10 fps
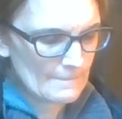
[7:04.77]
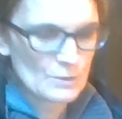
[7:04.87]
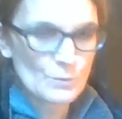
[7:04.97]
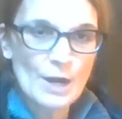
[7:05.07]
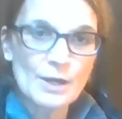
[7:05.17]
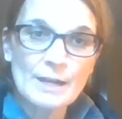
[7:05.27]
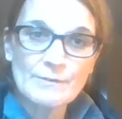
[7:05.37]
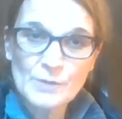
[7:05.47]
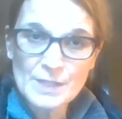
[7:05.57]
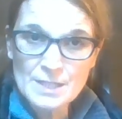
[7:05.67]
Because we are going to have
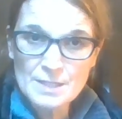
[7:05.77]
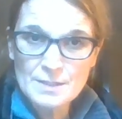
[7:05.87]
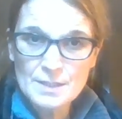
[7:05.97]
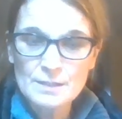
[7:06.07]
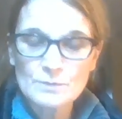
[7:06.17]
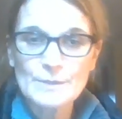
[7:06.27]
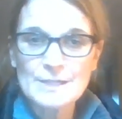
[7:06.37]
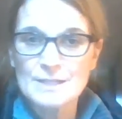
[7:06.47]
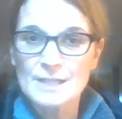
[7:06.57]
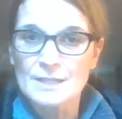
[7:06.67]
a quiz on
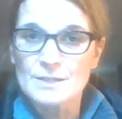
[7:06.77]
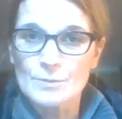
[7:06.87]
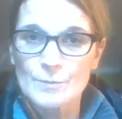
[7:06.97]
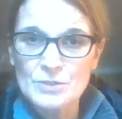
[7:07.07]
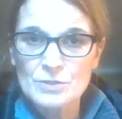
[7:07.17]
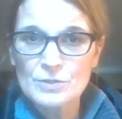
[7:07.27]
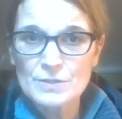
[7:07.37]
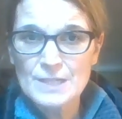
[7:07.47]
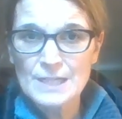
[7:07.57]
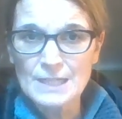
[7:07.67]
Wednesday, so make sure you're
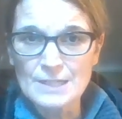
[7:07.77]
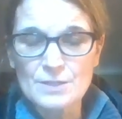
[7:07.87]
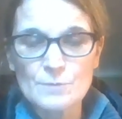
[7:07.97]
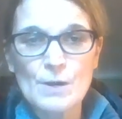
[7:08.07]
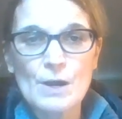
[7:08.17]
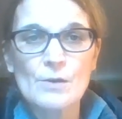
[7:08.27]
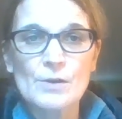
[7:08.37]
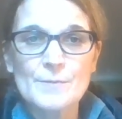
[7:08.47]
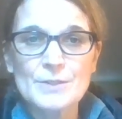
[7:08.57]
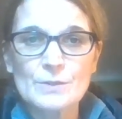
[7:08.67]
studying this. Tomorrow we're
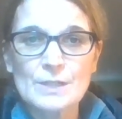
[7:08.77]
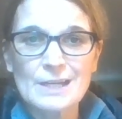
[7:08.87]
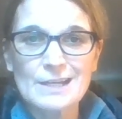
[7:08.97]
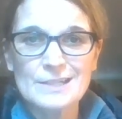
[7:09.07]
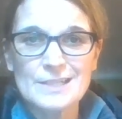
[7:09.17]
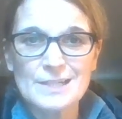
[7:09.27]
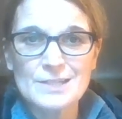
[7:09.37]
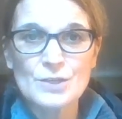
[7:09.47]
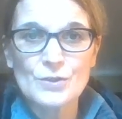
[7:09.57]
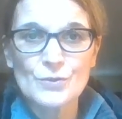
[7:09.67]
going to be doing
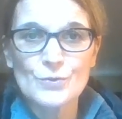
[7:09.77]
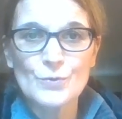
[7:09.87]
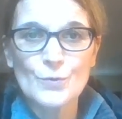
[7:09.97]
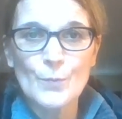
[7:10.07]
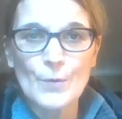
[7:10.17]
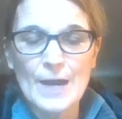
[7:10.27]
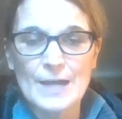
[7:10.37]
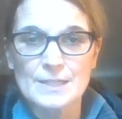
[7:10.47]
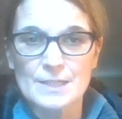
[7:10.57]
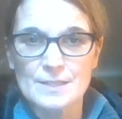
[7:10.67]
context clue
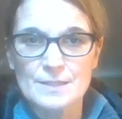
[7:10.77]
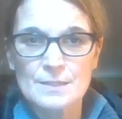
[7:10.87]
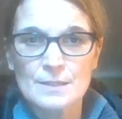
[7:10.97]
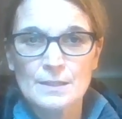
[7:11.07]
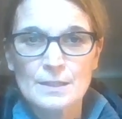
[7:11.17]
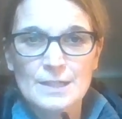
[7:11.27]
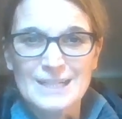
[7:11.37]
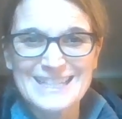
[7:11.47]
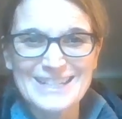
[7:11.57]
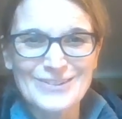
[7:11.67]
practice,
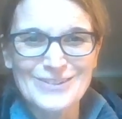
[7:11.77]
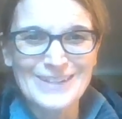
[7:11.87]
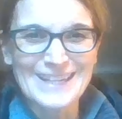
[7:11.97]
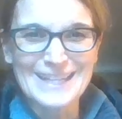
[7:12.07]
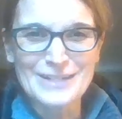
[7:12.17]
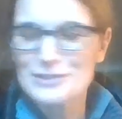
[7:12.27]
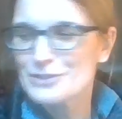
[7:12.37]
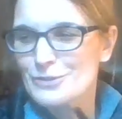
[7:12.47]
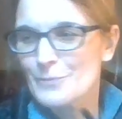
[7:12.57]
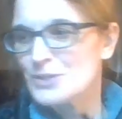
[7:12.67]
because I know you like that
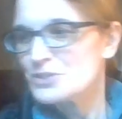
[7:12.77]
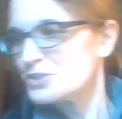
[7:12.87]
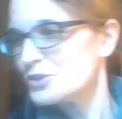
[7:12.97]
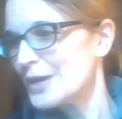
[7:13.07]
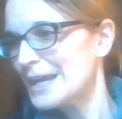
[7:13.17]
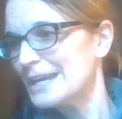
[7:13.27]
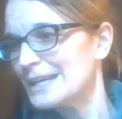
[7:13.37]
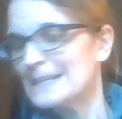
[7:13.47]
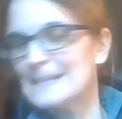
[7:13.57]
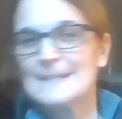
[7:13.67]
so much. Okay,
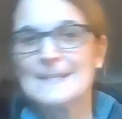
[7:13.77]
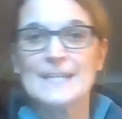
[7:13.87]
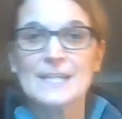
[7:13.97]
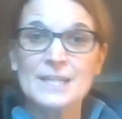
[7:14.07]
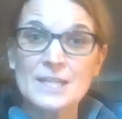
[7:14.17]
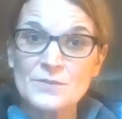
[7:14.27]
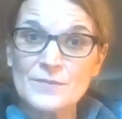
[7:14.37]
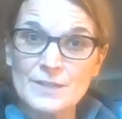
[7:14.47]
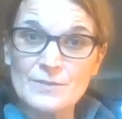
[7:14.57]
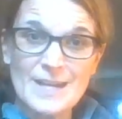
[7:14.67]
it is
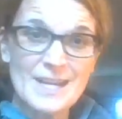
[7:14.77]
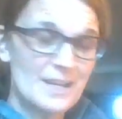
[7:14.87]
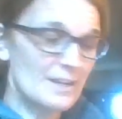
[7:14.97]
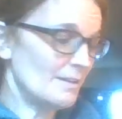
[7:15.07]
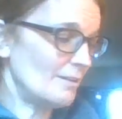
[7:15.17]
fun, right?